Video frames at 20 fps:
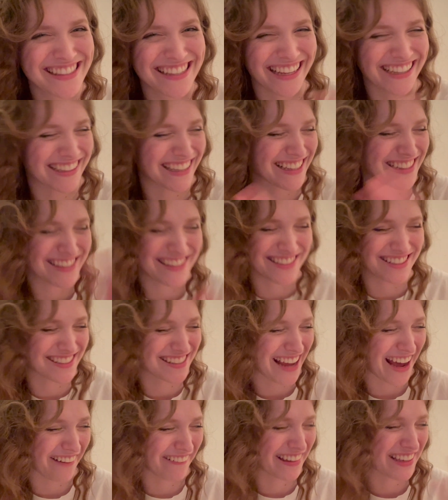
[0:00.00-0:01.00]
like that's just
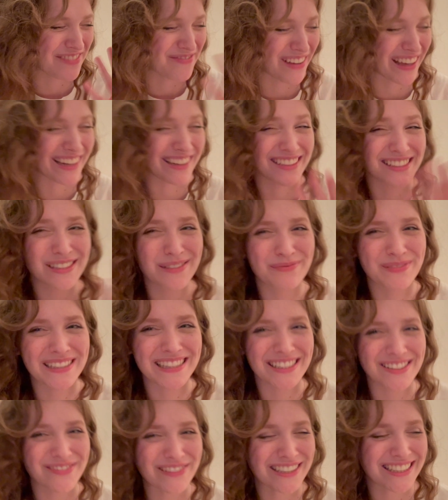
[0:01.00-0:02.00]
how he made us
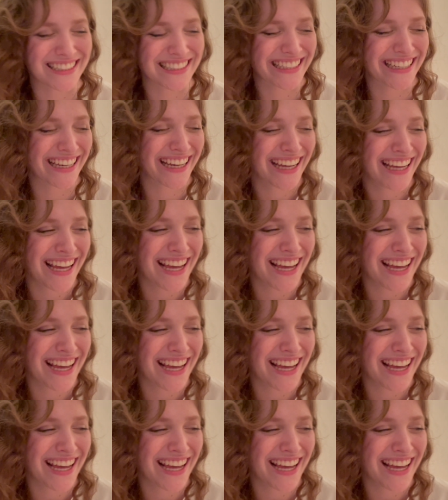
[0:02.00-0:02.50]
specifically,